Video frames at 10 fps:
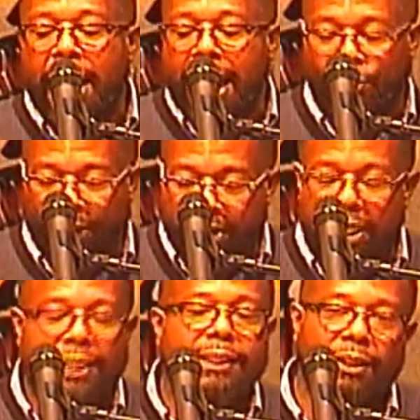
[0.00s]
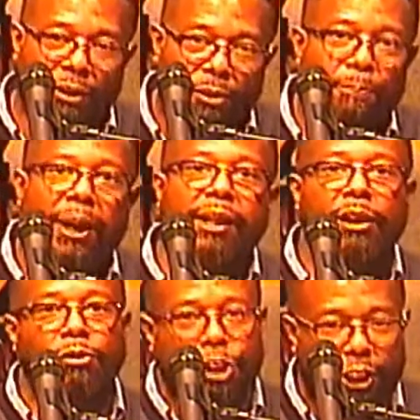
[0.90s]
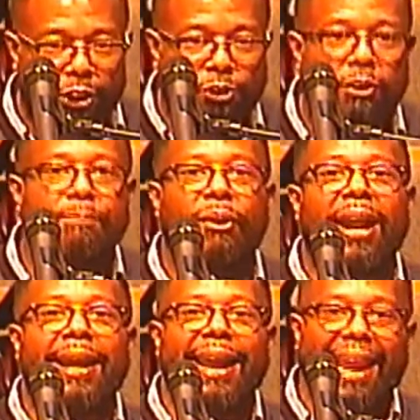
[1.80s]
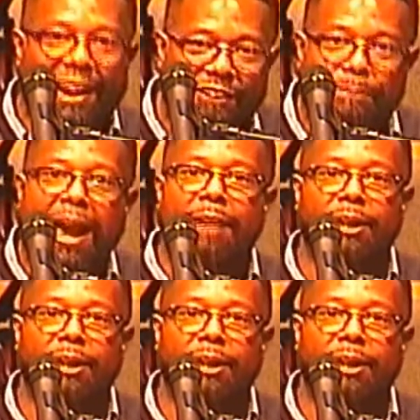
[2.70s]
And we'll, he said, no, bring your children, bring everybody.